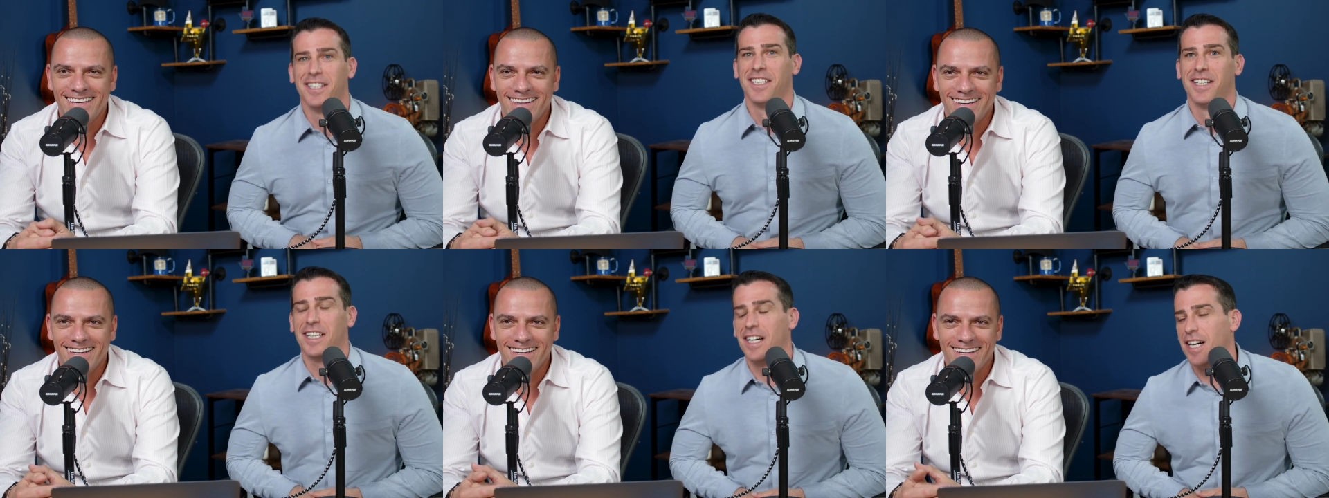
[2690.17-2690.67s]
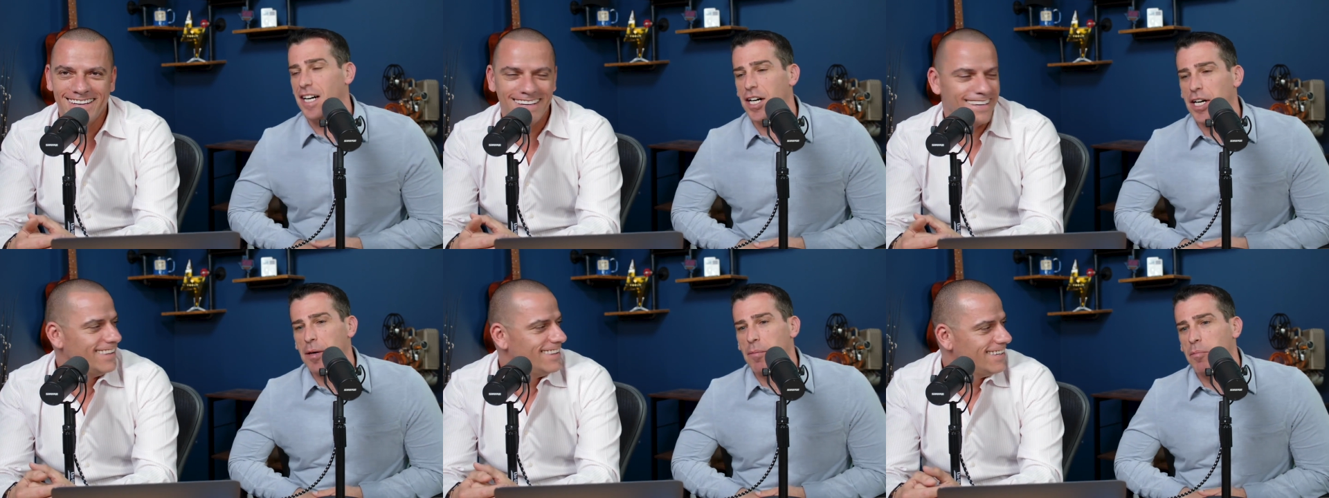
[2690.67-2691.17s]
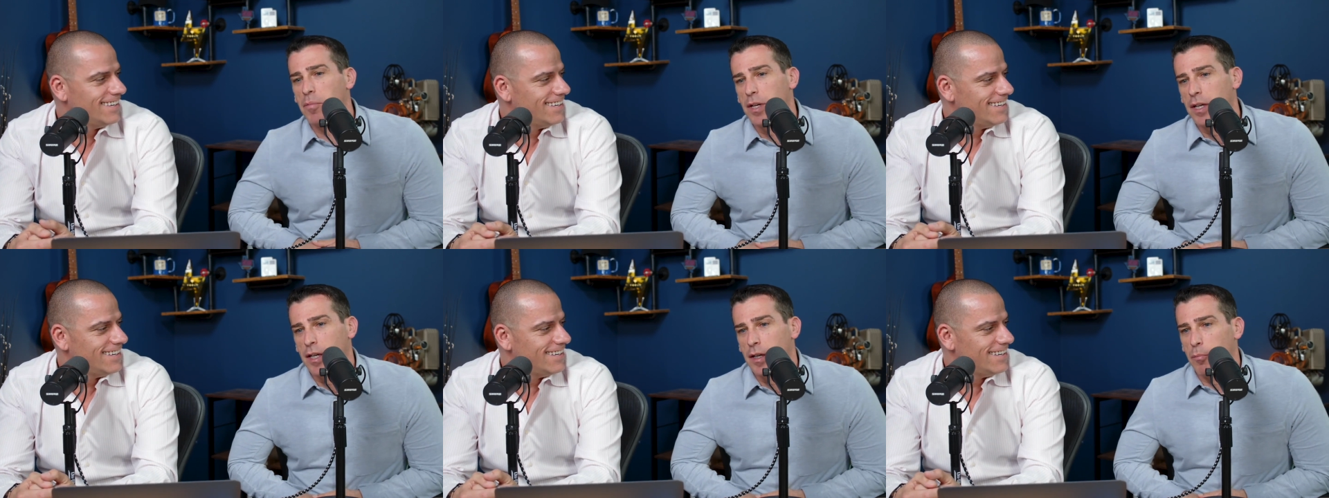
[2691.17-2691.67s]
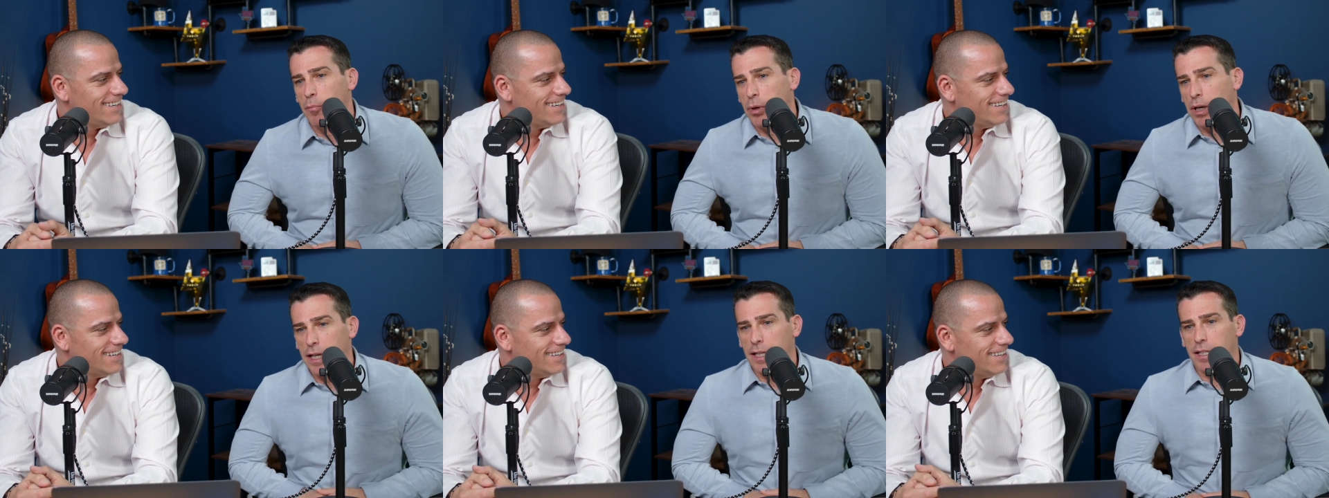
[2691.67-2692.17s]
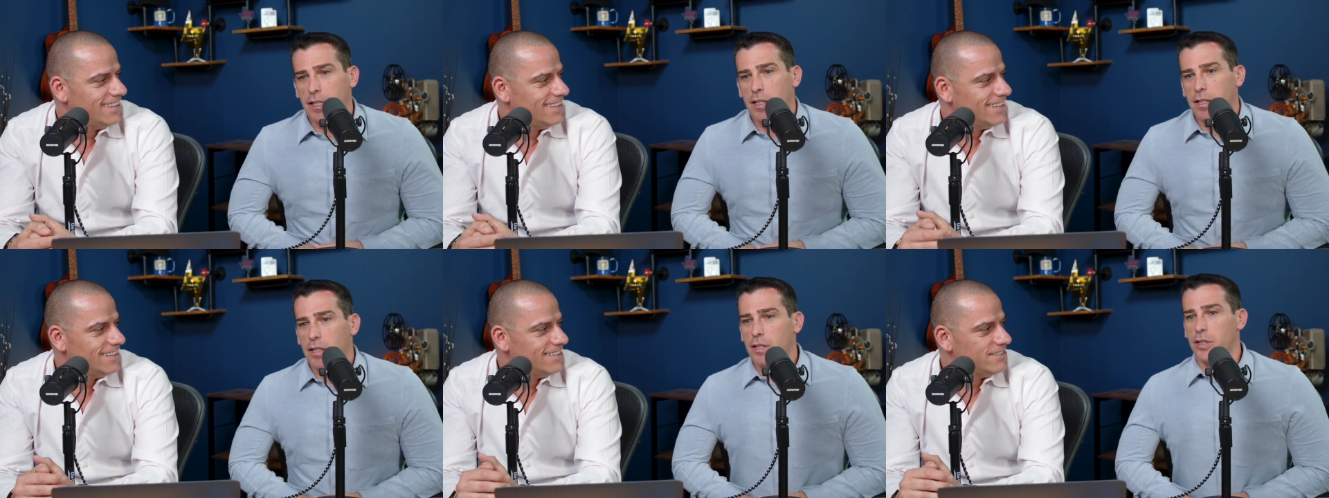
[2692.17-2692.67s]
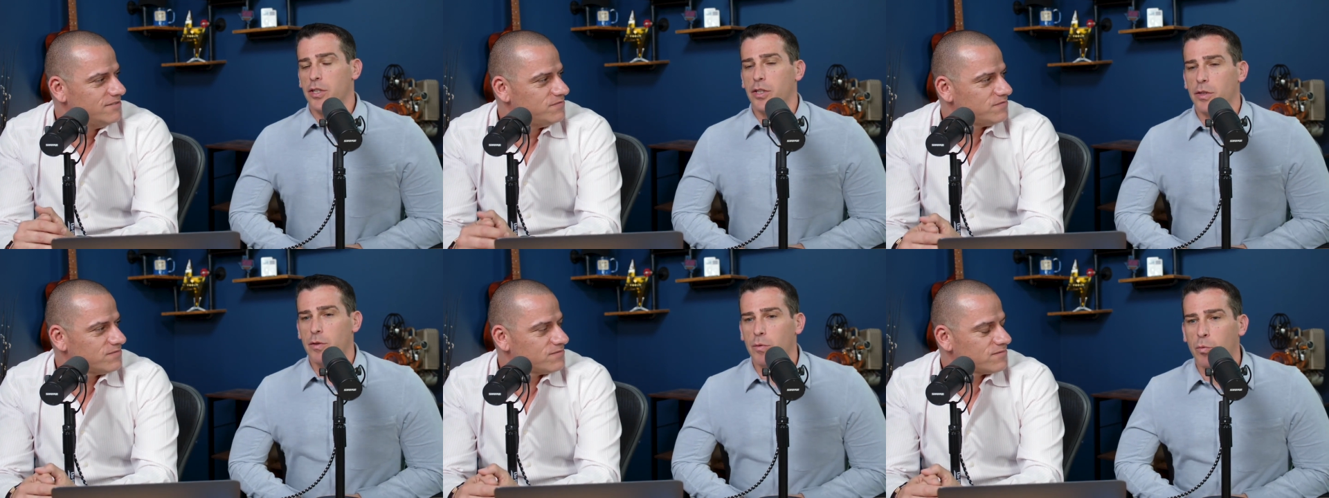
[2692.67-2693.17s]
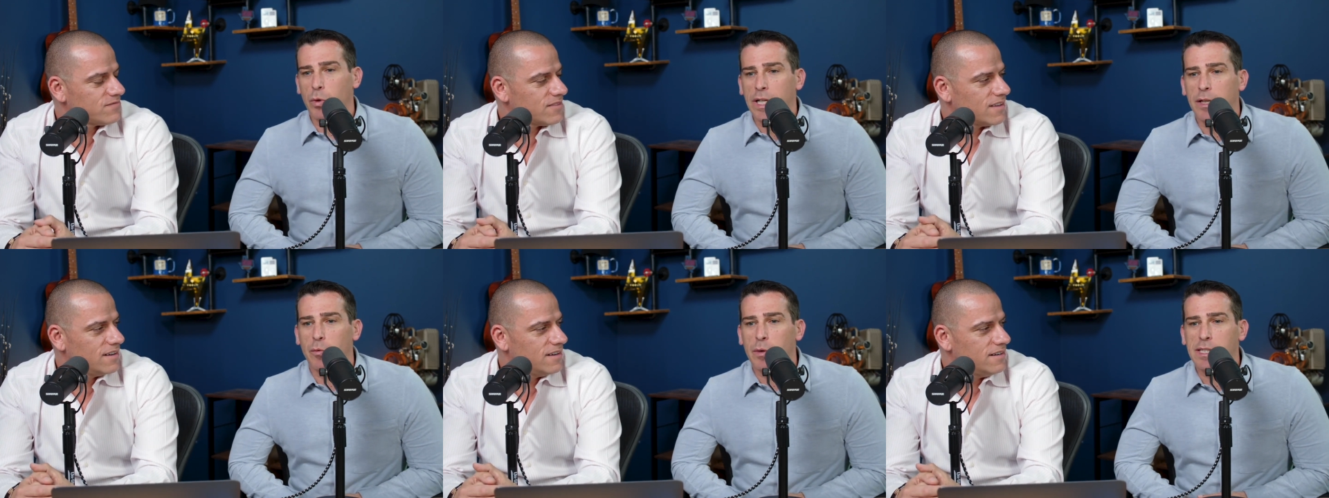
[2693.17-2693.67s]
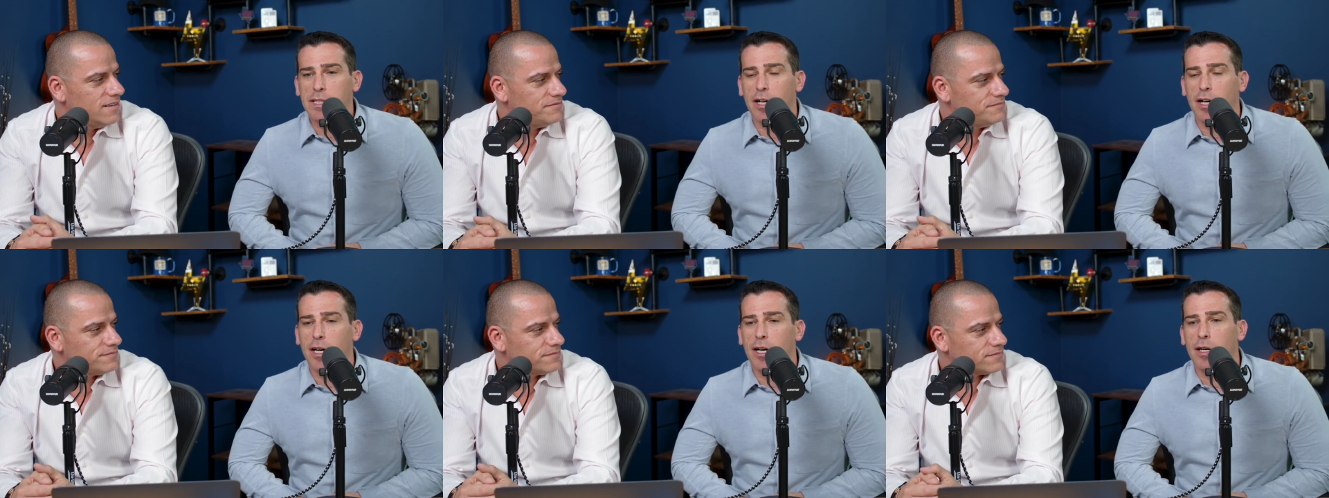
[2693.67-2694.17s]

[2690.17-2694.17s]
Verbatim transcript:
Speaker 1: yeah um but we we saw